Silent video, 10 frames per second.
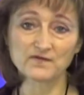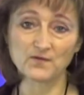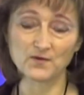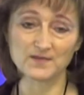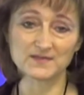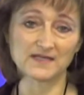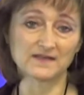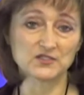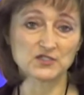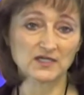forums
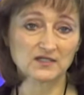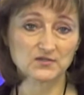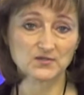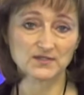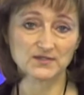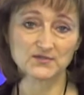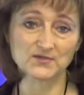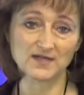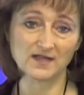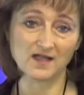at
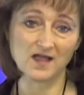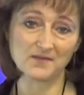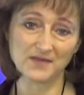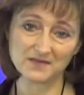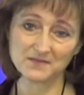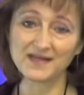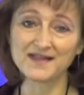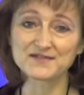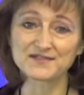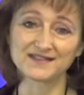thejanitorialstore.com and
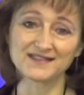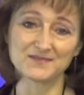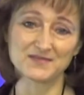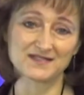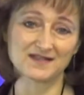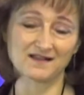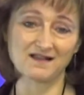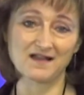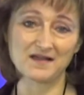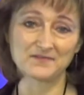
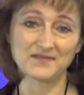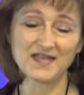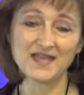myhousecleaningbiz.com.